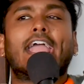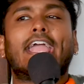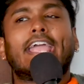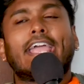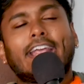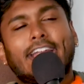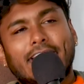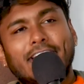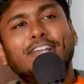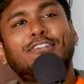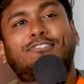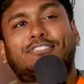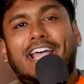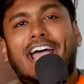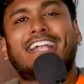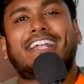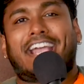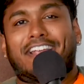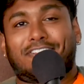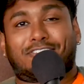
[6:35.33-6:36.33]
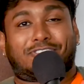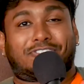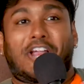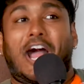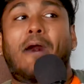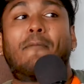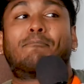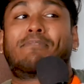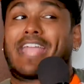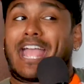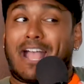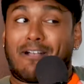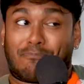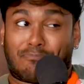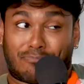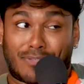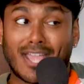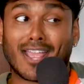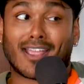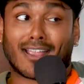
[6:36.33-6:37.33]
It is that kind of
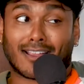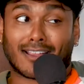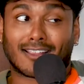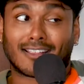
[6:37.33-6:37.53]
stopgap thing.